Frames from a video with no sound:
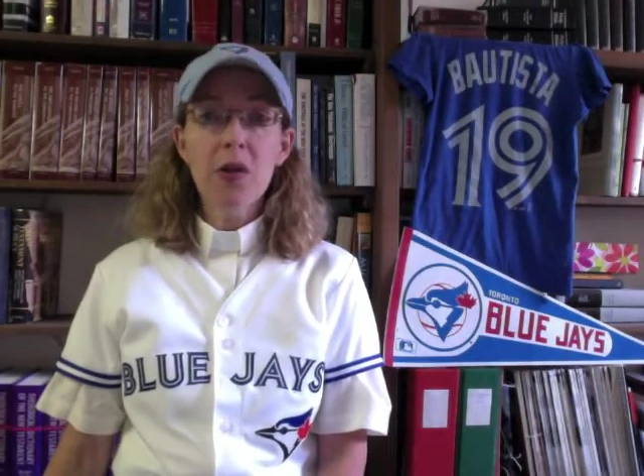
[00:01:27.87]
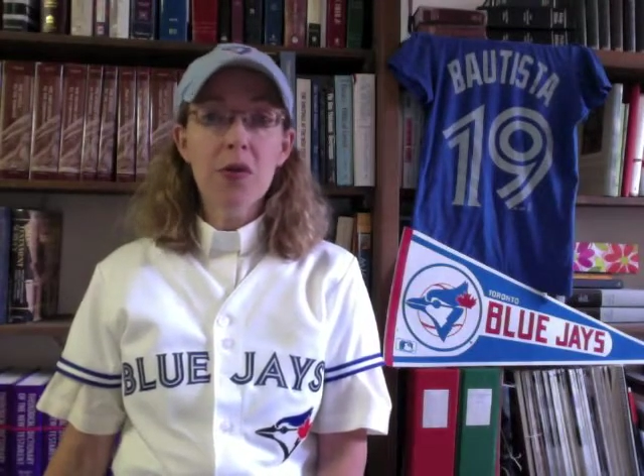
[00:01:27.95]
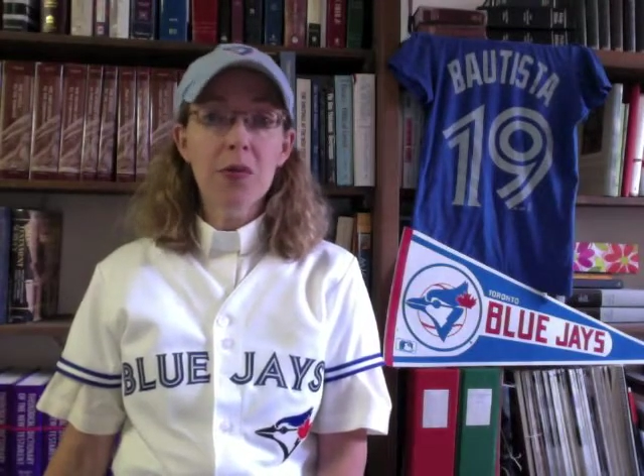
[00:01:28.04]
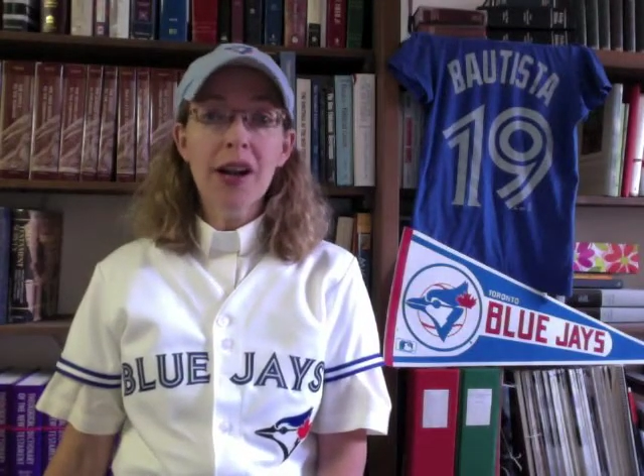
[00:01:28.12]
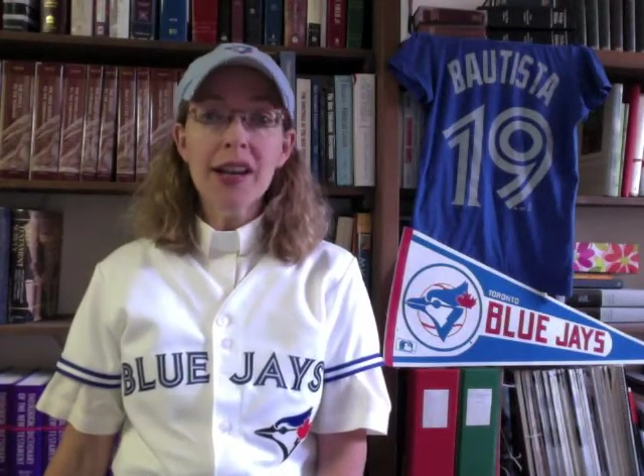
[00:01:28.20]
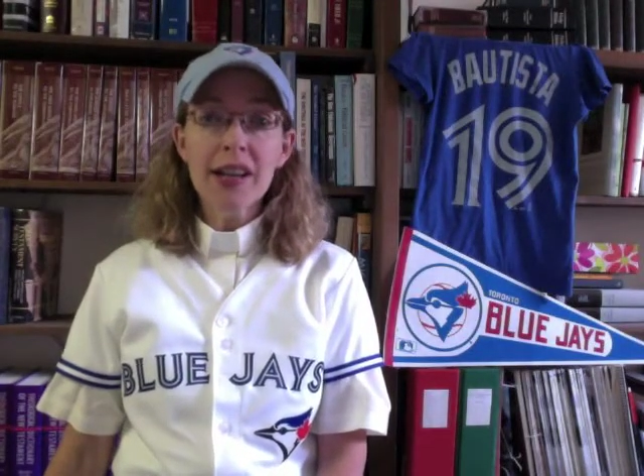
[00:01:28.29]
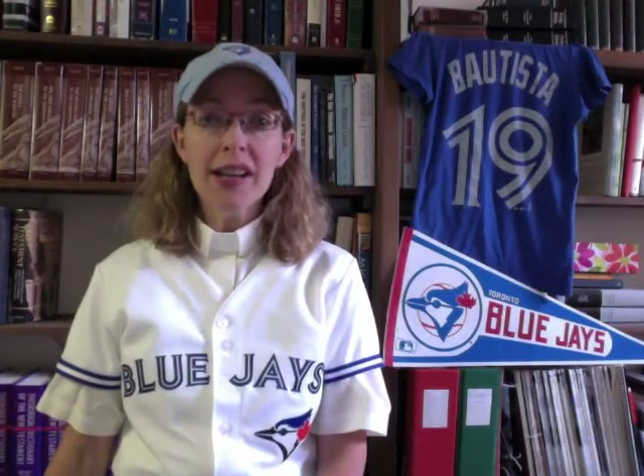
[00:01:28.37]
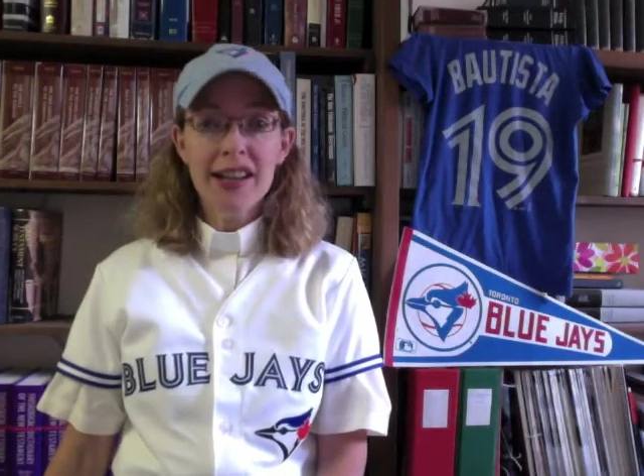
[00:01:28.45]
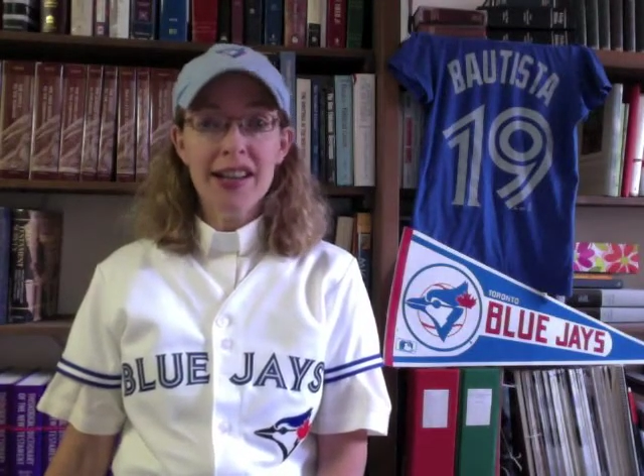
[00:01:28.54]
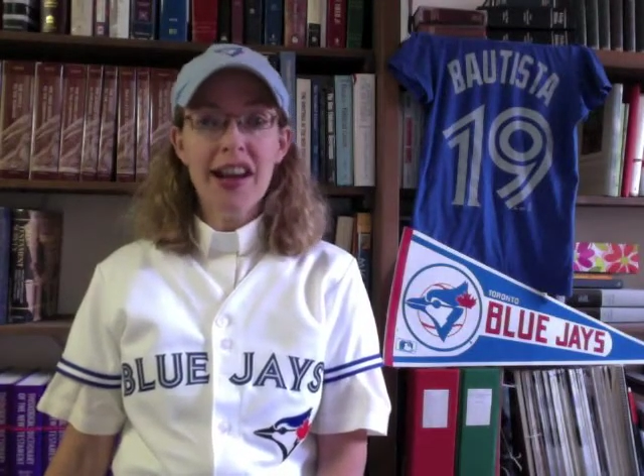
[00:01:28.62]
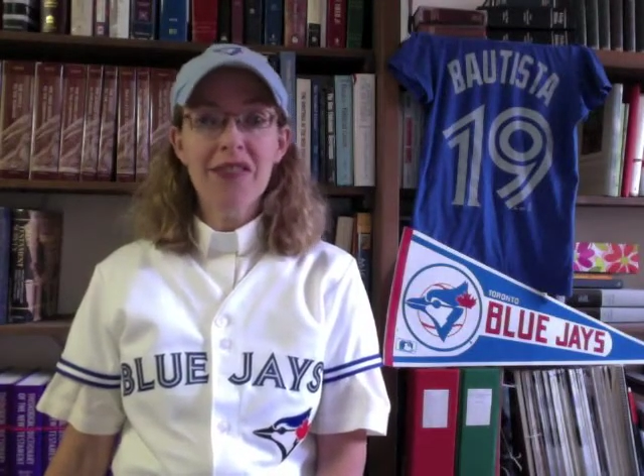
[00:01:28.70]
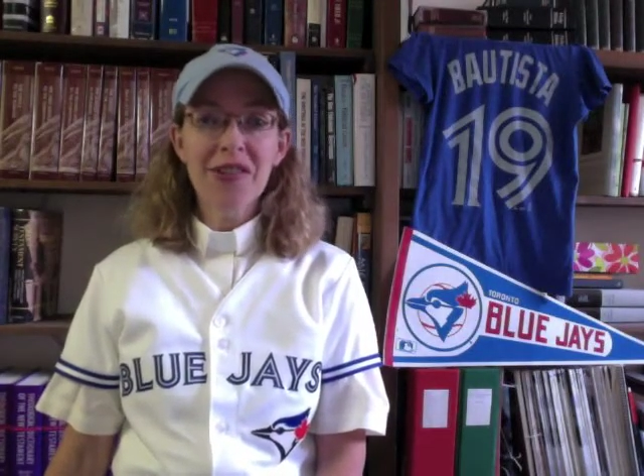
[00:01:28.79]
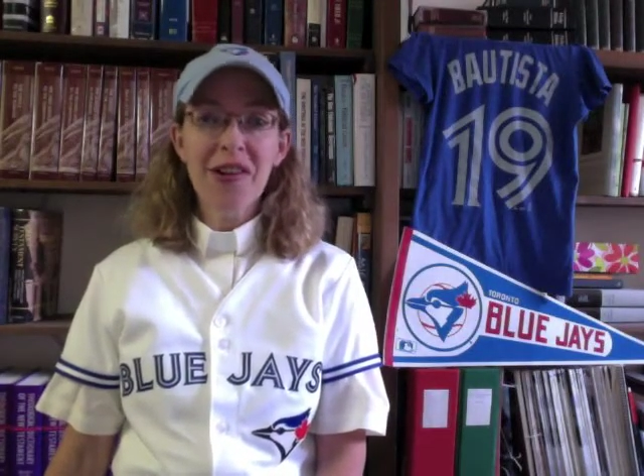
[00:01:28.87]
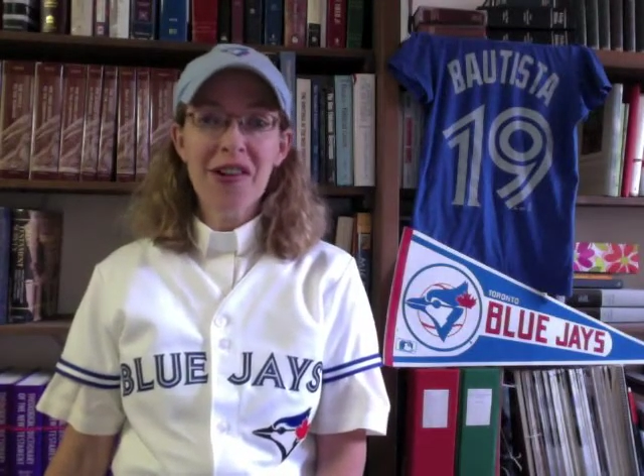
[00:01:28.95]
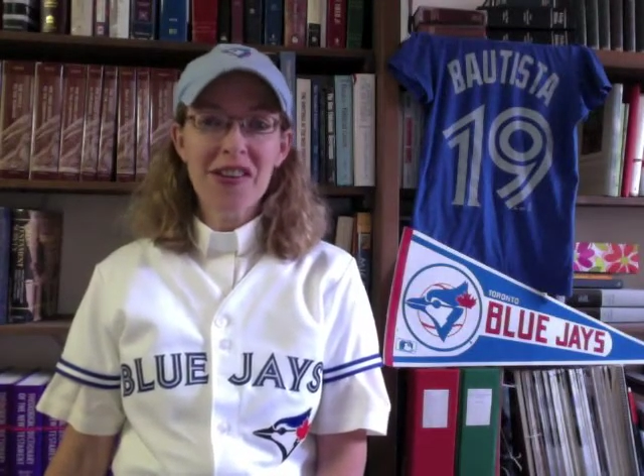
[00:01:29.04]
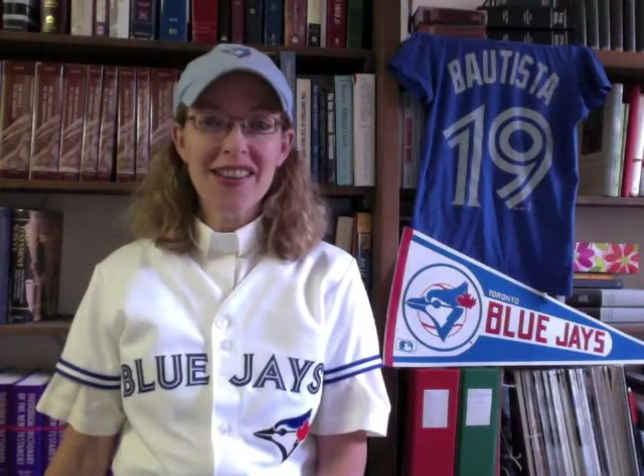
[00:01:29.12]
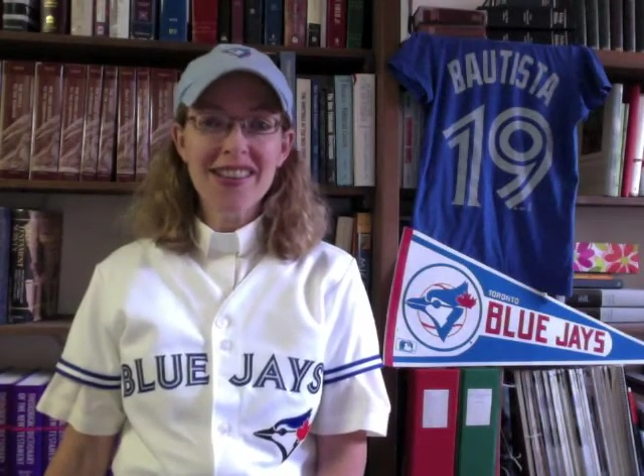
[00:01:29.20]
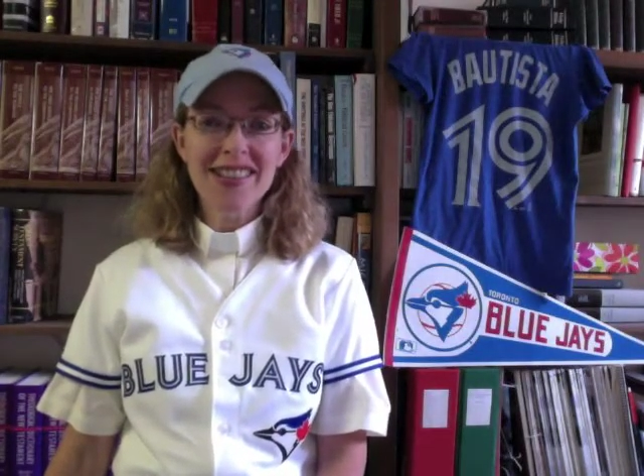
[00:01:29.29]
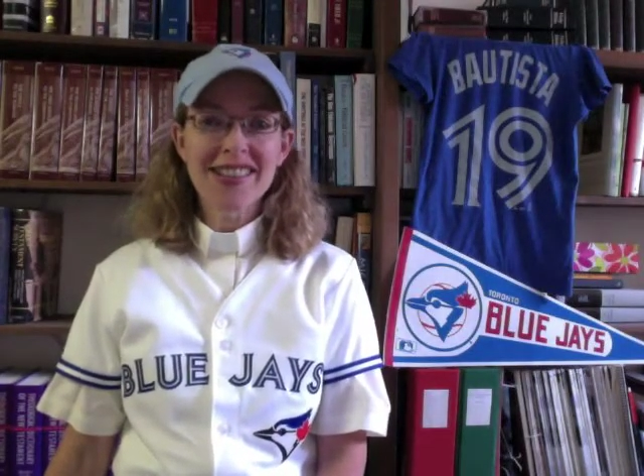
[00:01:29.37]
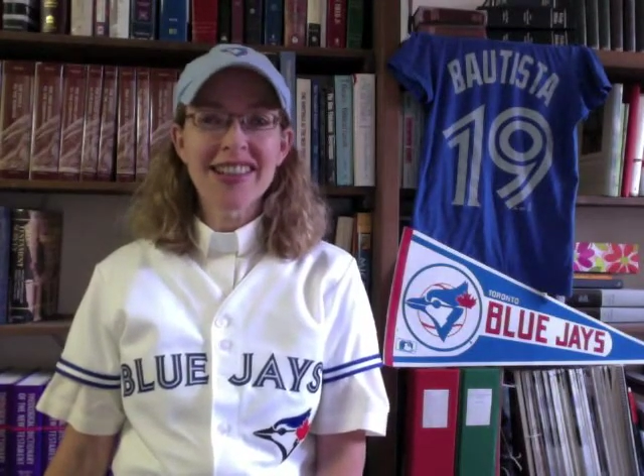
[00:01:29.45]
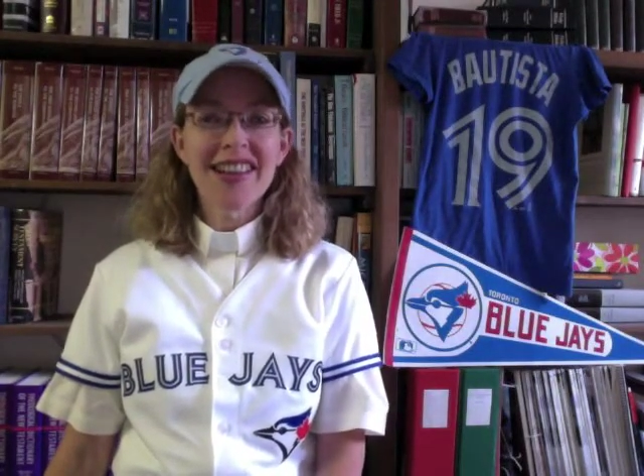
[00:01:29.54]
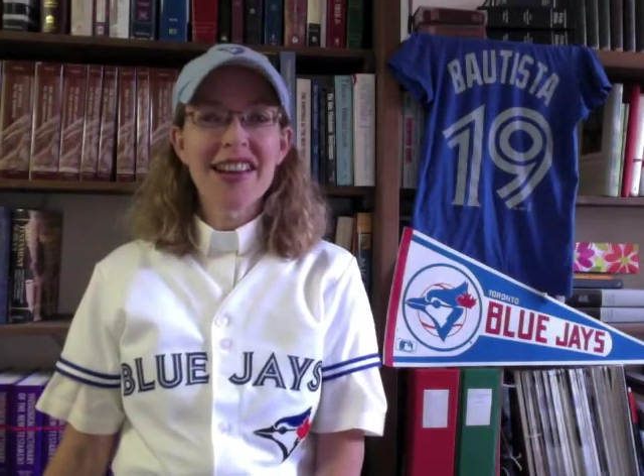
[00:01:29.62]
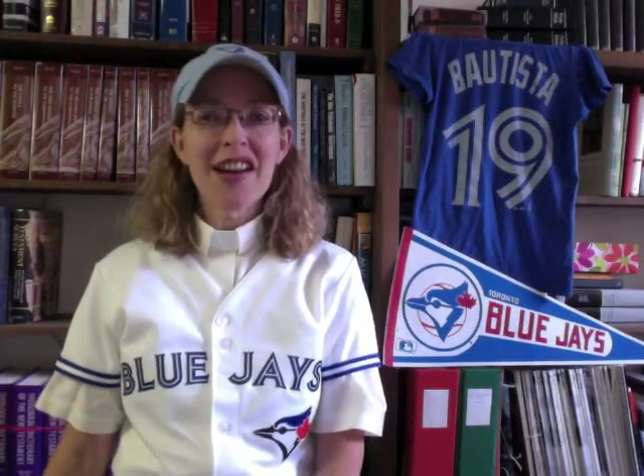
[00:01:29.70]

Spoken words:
home run hitting after all this,